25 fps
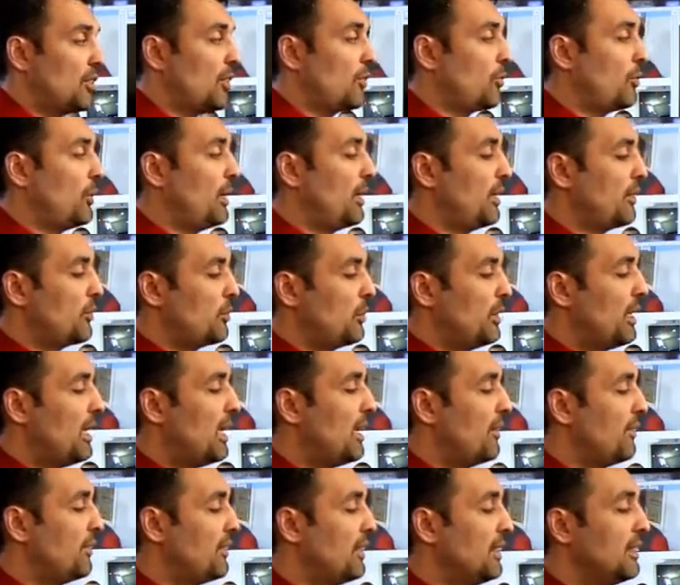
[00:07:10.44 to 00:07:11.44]
software is we
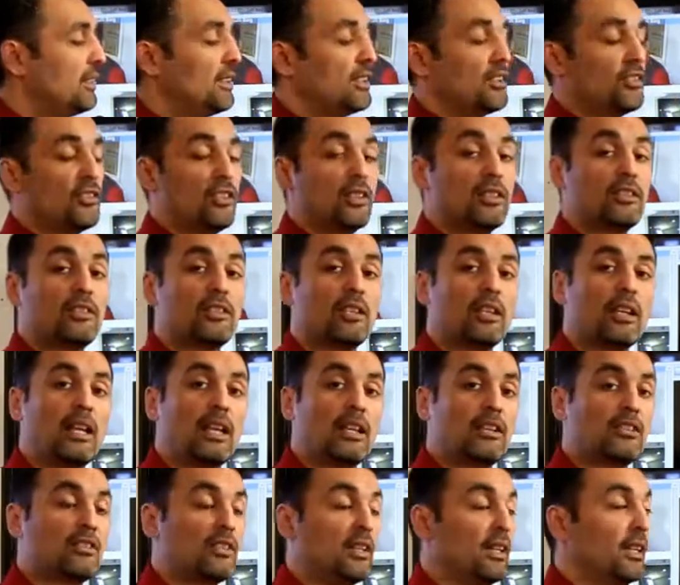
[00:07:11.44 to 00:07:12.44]
have this digital
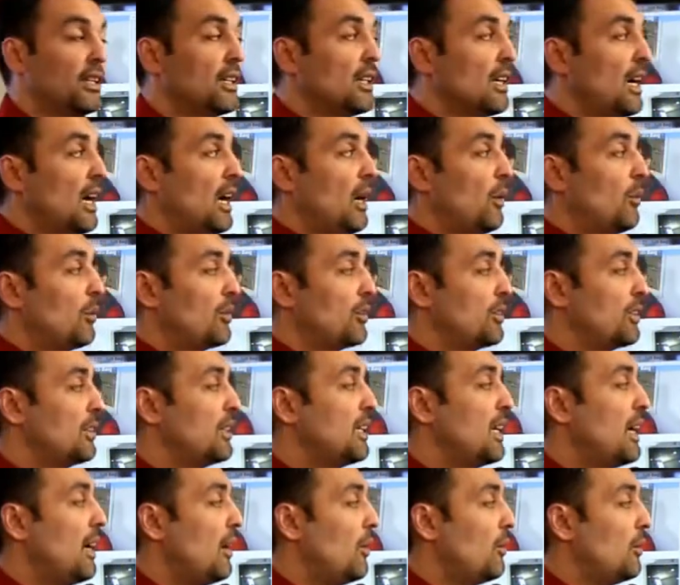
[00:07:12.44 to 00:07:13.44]
X-ray. I want to
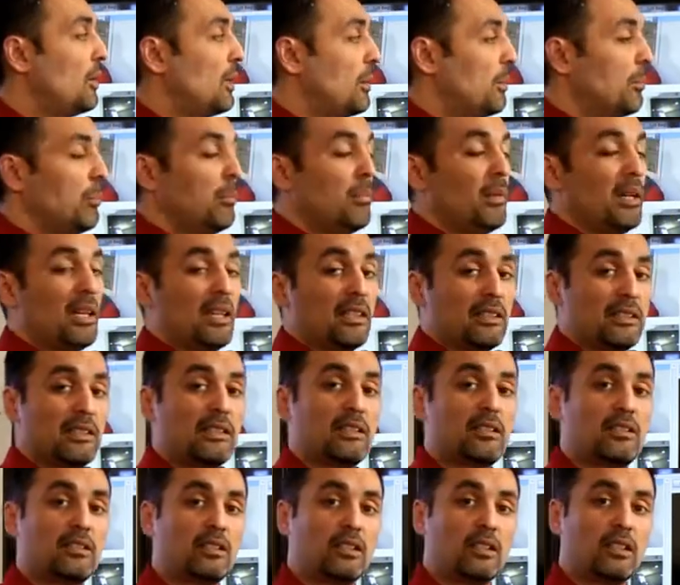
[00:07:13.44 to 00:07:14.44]
now merge
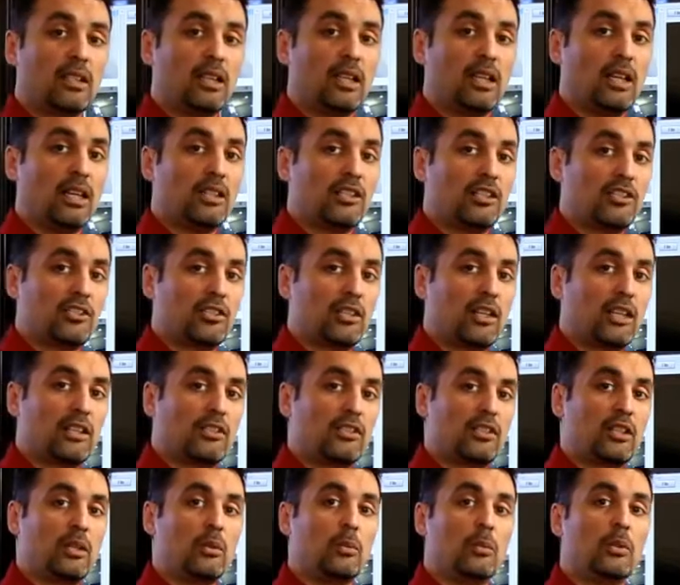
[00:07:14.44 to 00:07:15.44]
this digital
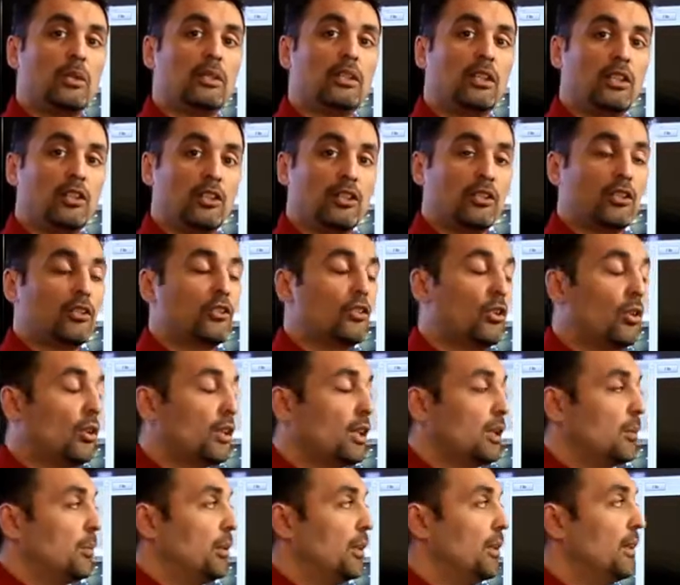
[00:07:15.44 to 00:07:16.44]
X-ray with another
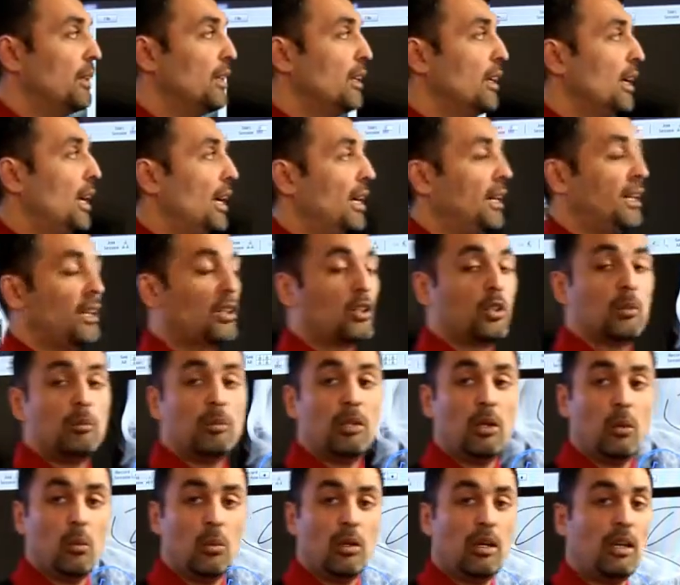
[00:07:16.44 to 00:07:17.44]
document, and it could
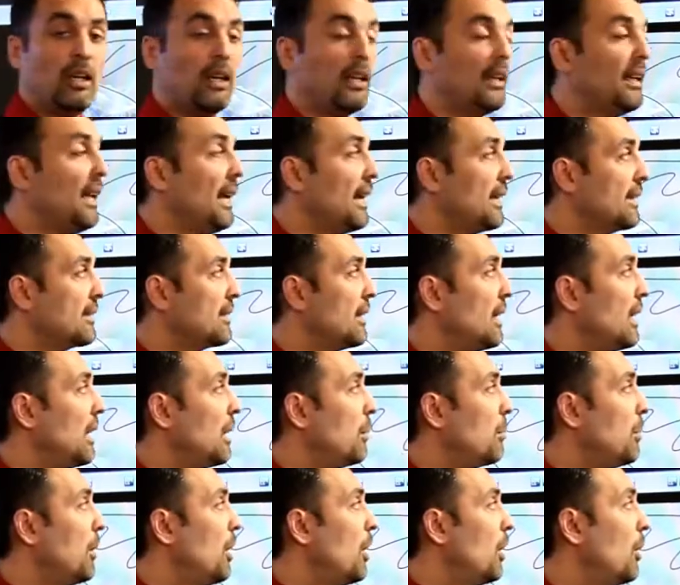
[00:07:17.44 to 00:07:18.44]
be a Word,
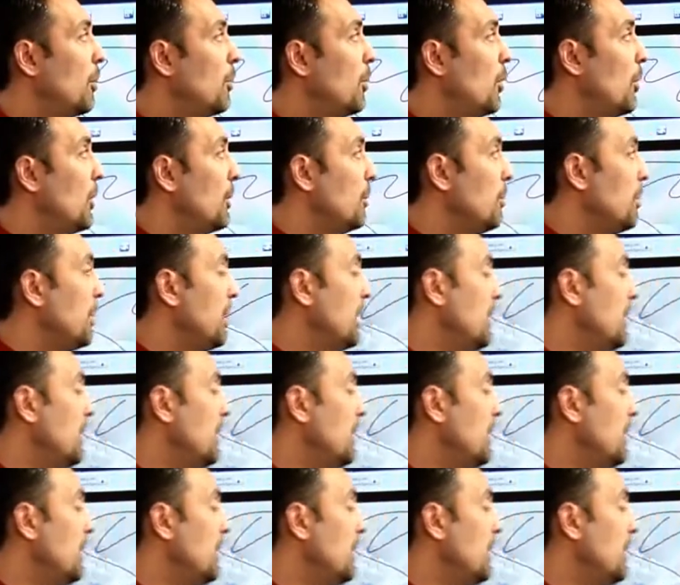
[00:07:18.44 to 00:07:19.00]
Excel, PowerPoint,